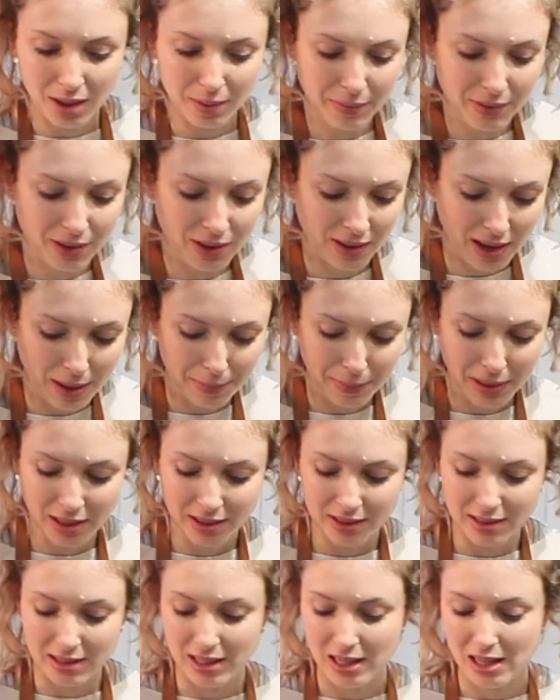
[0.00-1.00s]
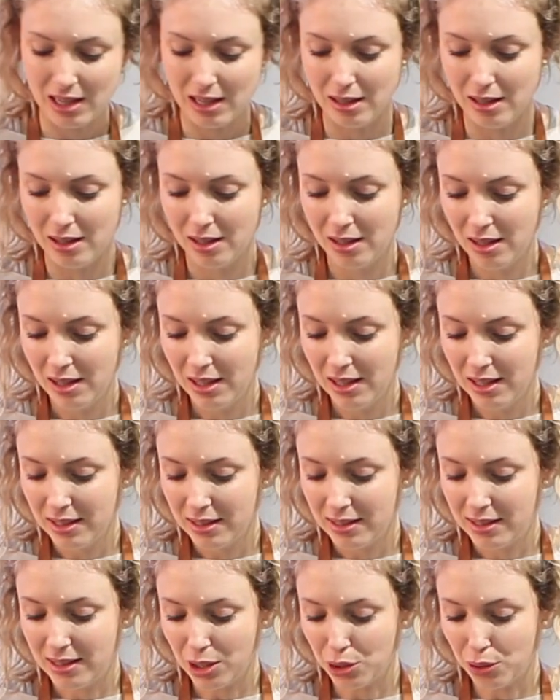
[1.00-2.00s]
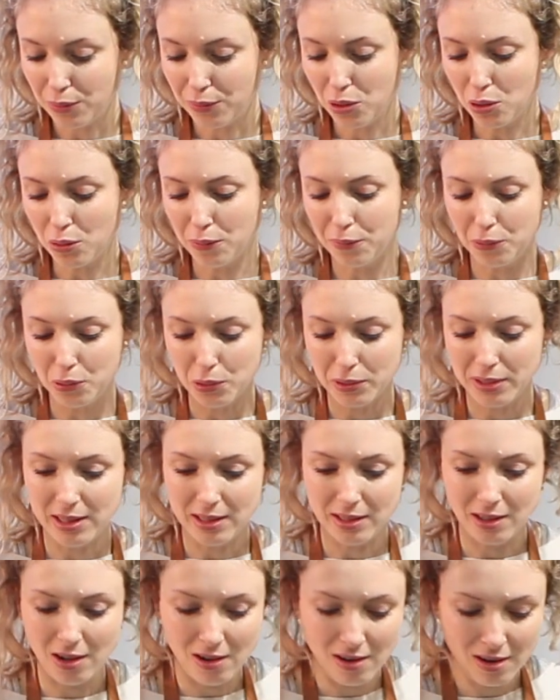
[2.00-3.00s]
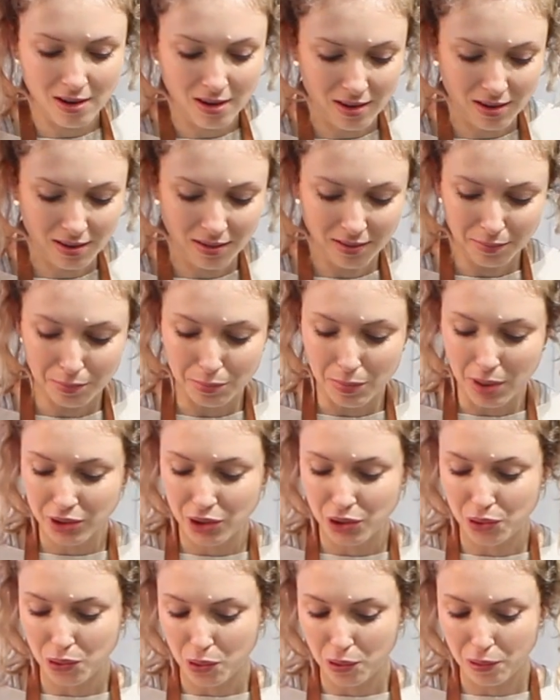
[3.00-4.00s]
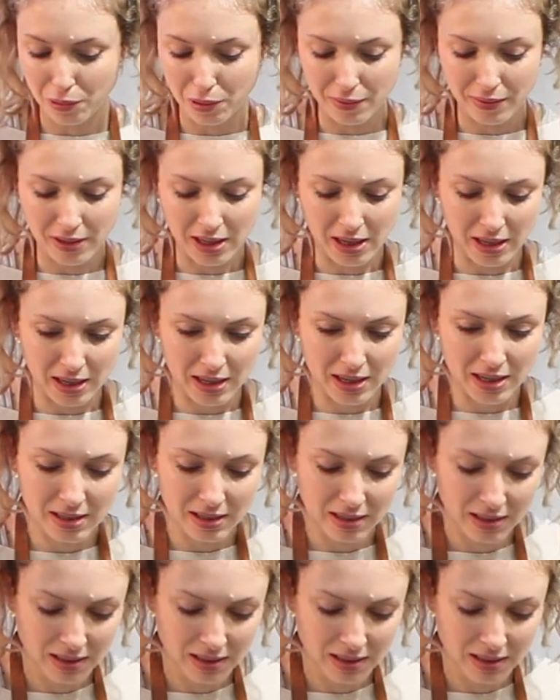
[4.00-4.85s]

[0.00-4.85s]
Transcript: So that means the centrifugal forces are much stronger over there.